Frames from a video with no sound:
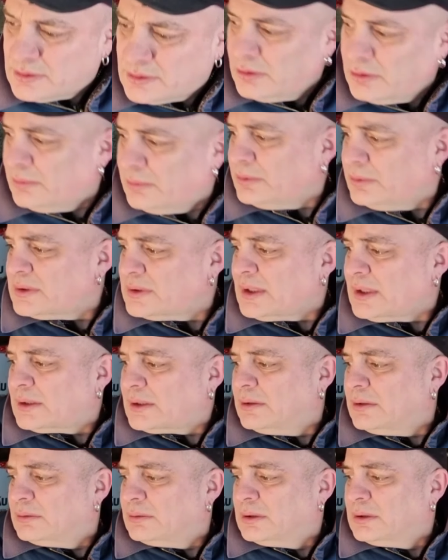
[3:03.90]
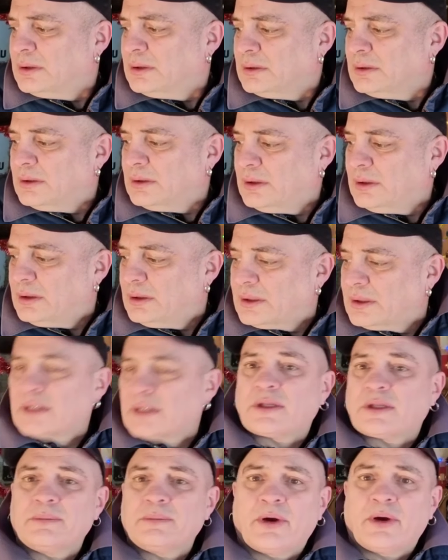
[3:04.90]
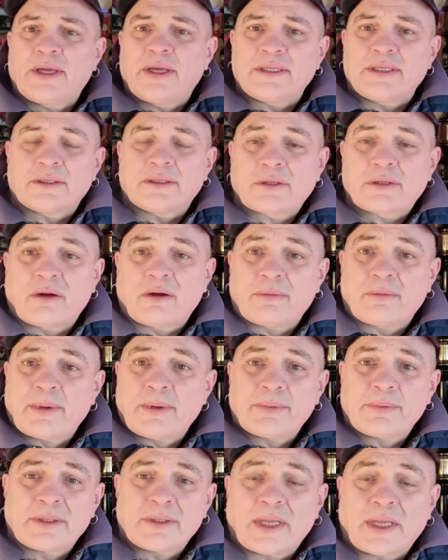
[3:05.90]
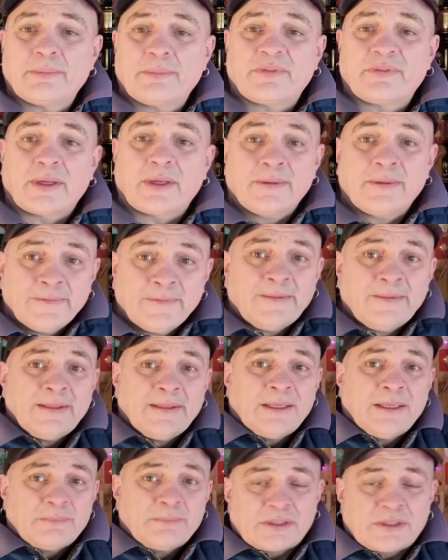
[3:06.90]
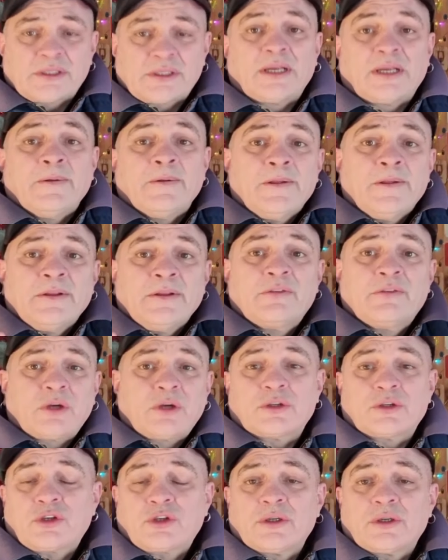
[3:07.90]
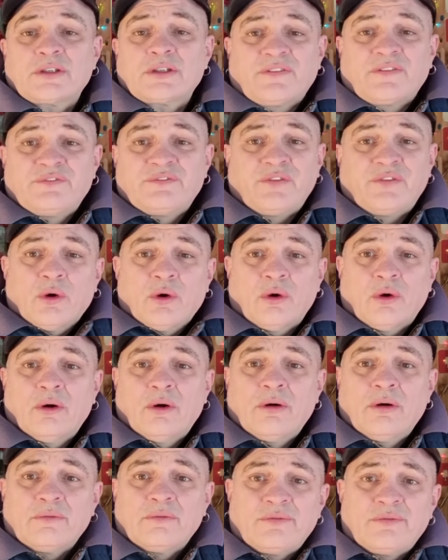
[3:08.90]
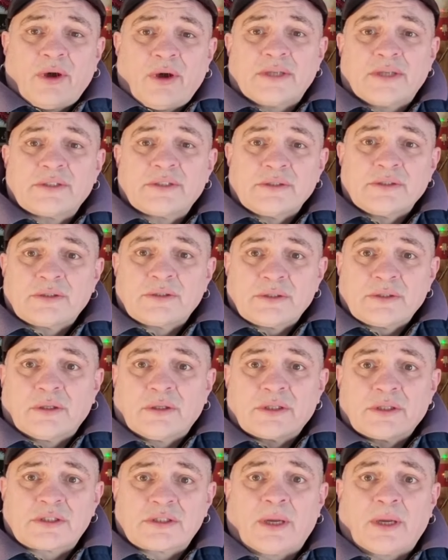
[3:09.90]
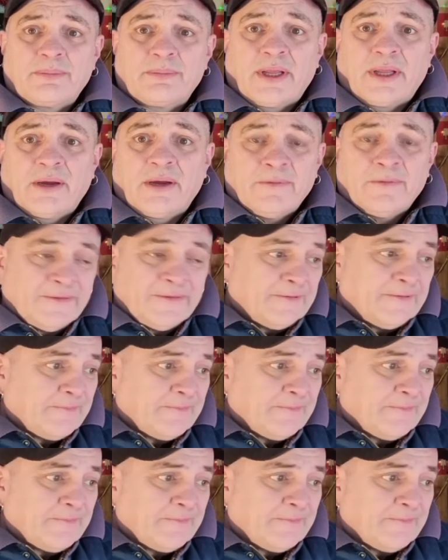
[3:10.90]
Torp, what's that called? Oh, that'll do my head in, I can't remember the name of it. But I say, you've got a choice of 4 Weissens on the sub now.